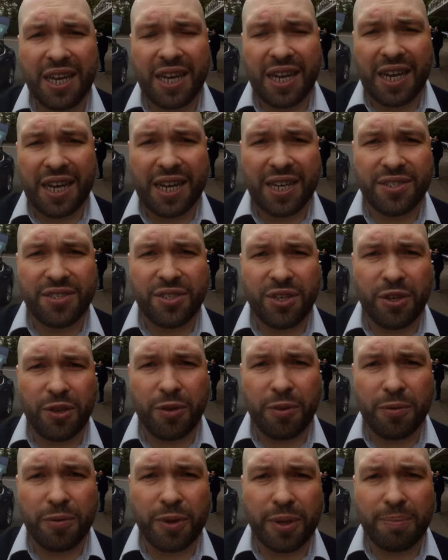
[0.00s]

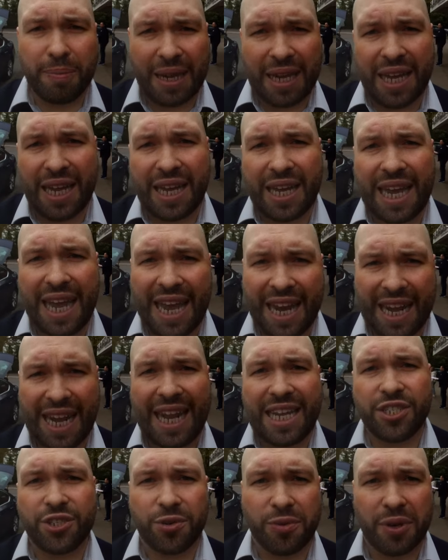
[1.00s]
to make an
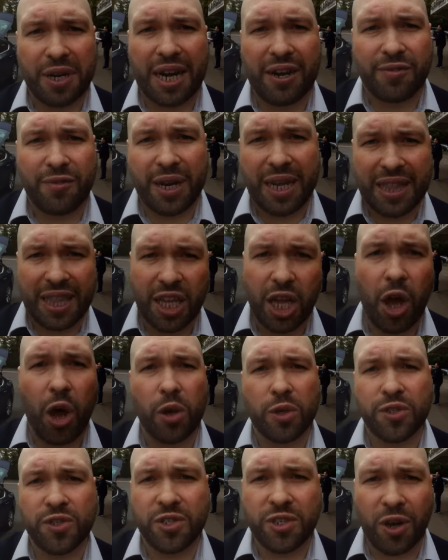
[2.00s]
electoral recovery at the
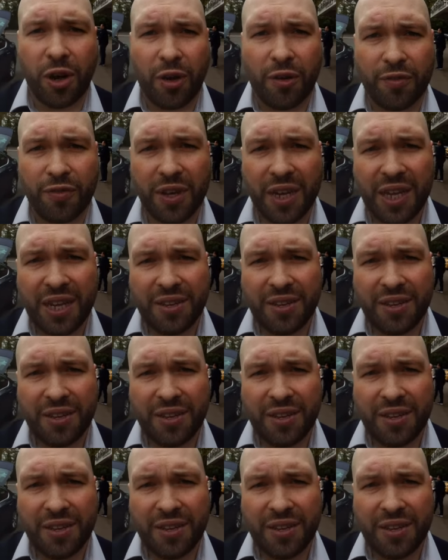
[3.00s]
cost of